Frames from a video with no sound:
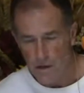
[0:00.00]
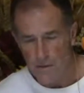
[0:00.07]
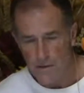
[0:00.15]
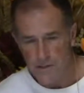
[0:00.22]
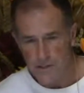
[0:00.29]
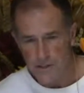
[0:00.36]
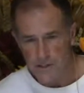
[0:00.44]

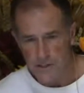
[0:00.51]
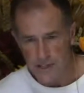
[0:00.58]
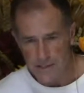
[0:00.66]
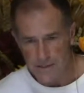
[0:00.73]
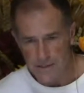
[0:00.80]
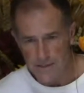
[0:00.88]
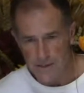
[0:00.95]
This is
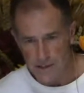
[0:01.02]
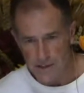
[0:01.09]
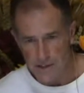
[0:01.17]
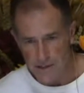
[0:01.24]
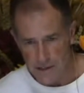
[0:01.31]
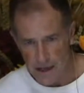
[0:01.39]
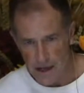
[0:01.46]
Satan's
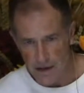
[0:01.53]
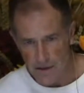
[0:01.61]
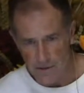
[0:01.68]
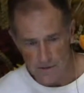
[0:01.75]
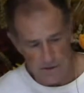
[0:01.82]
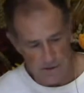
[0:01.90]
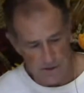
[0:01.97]
thinking now.
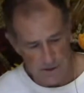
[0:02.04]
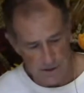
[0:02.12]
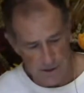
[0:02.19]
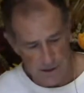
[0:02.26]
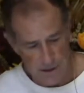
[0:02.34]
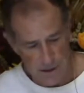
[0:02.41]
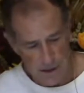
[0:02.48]

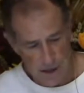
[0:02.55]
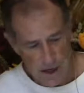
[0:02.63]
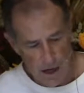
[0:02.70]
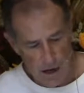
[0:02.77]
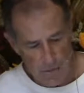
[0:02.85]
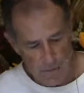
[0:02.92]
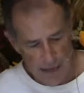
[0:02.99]

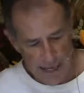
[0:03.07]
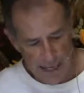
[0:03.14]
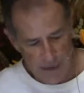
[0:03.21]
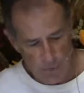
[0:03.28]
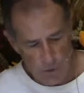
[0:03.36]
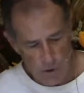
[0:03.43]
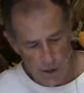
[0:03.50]
A
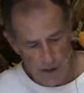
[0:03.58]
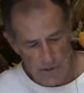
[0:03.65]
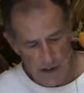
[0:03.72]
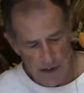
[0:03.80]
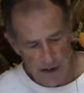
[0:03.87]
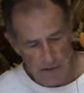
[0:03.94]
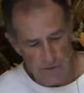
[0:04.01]
man will give
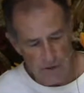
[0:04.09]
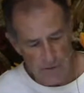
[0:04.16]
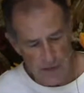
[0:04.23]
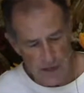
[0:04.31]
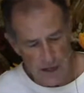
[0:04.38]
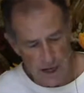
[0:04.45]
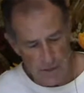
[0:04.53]

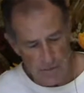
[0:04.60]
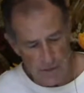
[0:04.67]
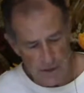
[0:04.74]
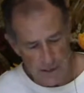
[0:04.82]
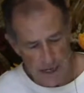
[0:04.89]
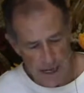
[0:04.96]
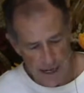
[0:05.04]
everything up
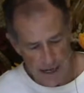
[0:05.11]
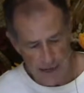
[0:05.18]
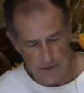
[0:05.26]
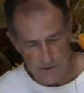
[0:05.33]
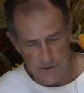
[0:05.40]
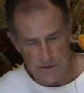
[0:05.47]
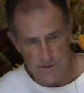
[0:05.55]
he
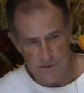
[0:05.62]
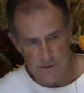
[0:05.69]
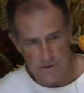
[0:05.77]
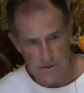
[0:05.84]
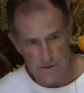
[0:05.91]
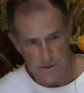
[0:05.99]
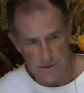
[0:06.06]
has
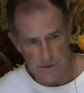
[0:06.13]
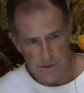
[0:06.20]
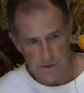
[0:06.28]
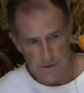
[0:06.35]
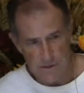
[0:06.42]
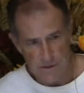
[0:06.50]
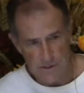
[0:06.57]

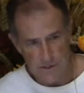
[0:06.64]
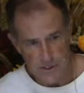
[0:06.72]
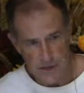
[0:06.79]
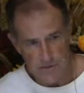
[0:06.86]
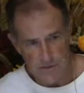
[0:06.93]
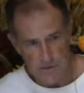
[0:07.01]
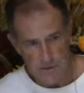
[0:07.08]
to
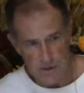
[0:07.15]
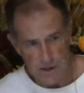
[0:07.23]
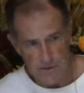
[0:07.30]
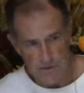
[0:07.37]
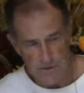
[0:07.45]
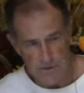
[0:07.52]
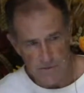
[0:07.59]
save his life.